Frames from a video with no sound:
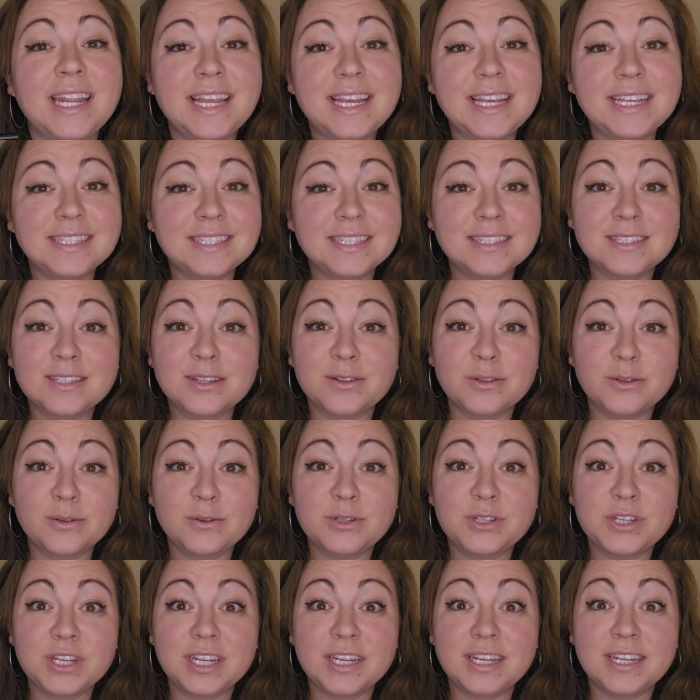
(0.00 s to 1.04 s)
easy
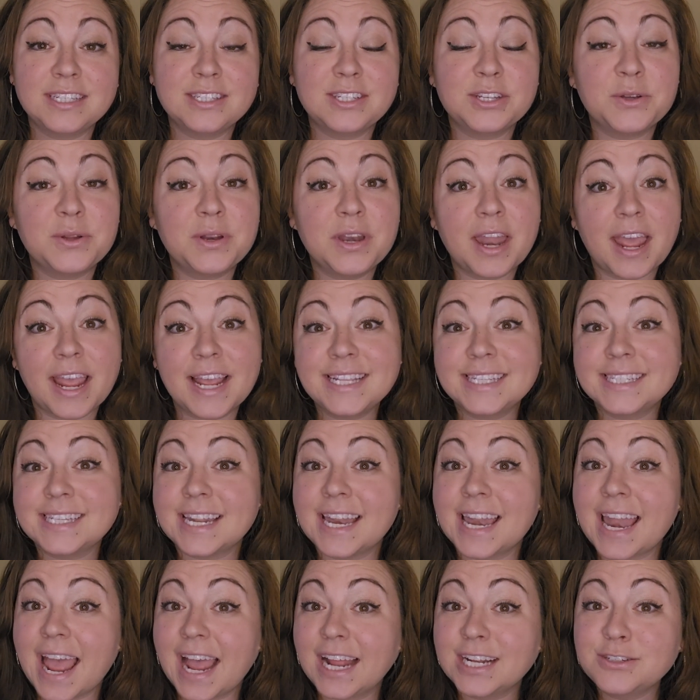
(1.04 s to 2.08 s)
solution to nice
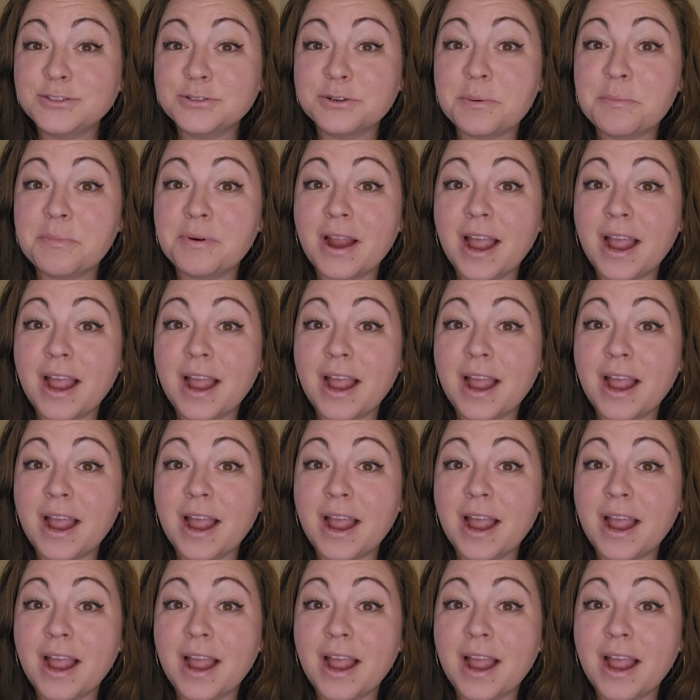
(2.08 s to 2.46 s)
natural